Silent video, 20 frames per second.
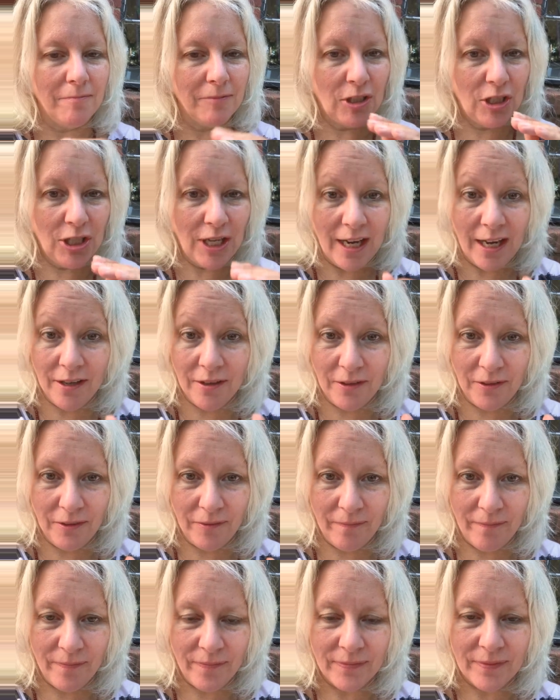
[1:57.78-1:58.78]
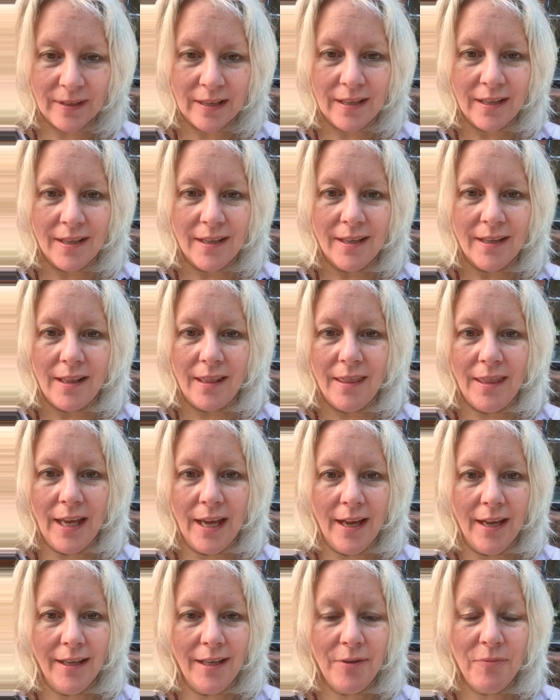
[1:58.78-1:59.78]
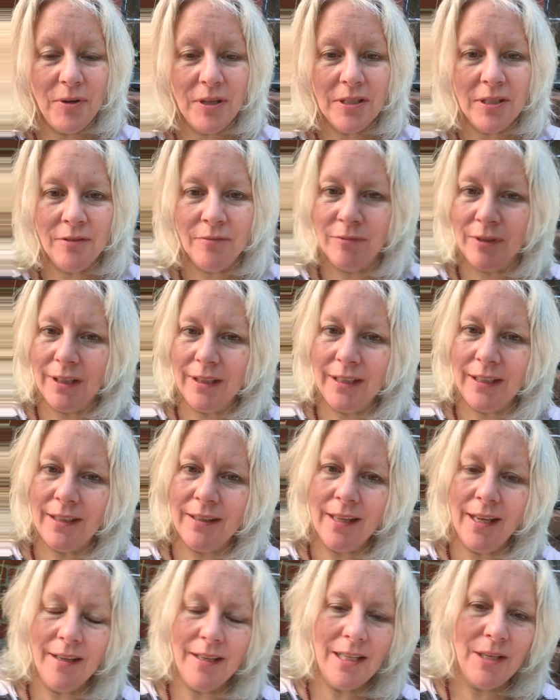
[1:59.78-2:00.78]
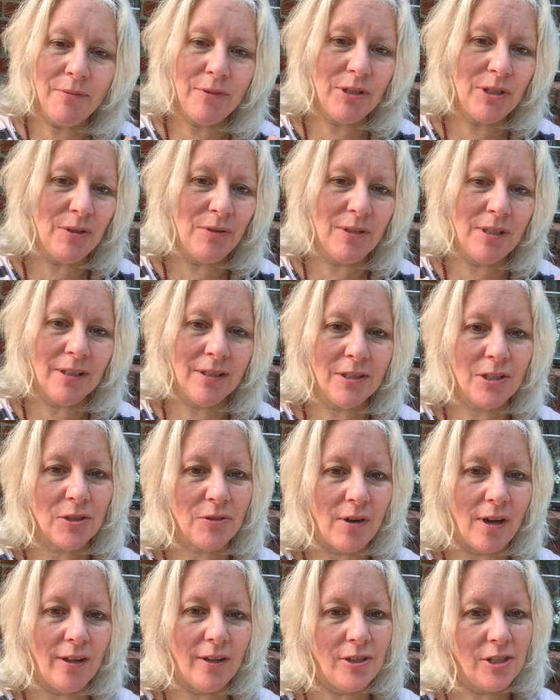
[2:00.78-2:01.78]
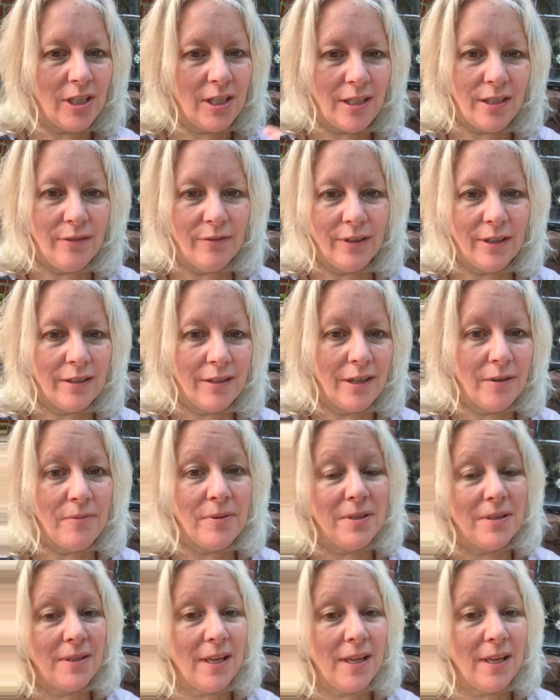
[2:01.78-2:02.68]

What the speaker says: channel that it wasn't really that he was using astrology even. It was